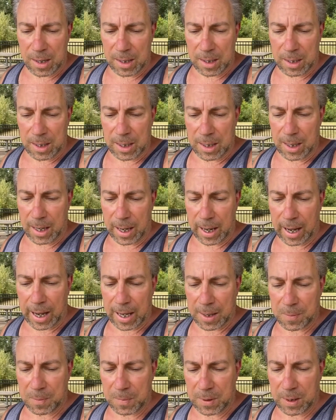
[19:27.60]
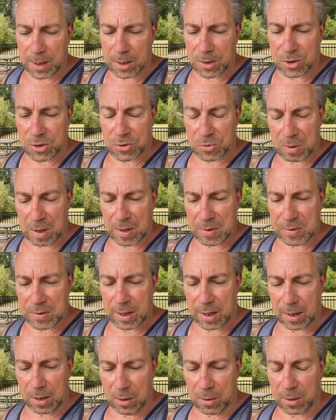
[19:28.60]
it had me stressed
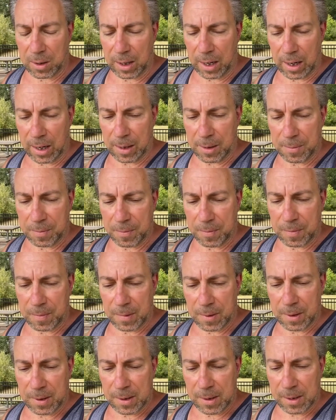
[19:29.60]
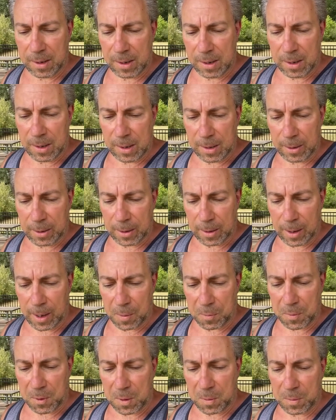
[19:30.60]
that, okay,
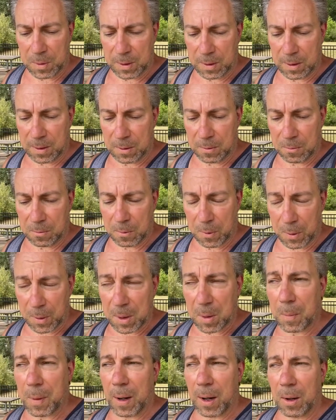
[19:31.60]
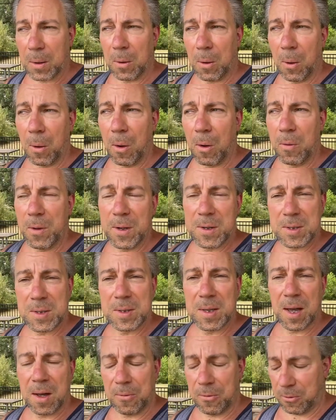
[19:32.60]
I'm going to be worried about all this
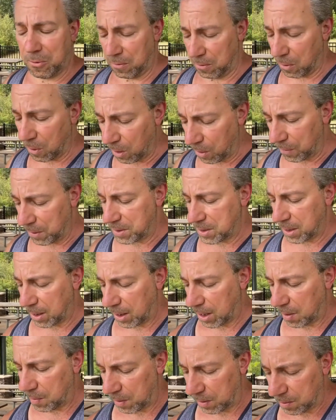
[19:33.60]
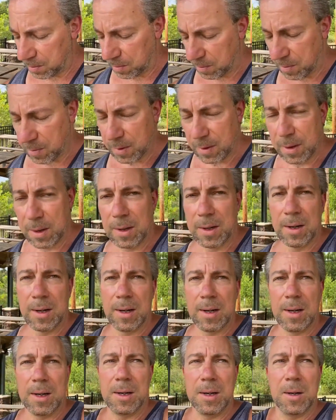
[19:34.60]
stuff all the time. And,
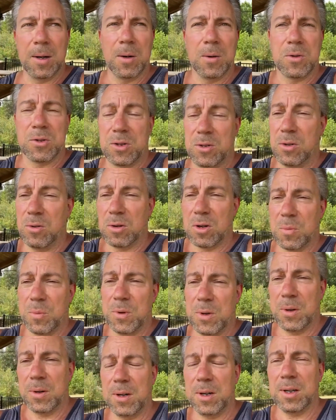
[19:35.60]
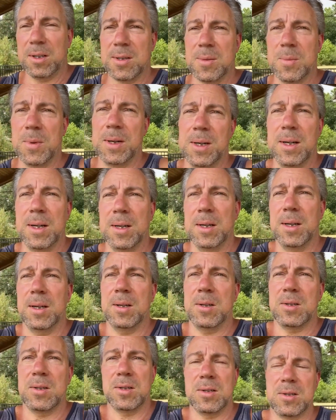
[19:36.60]
it's a new community to me, and
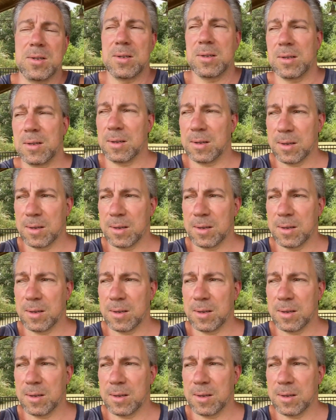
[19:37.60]
it's just,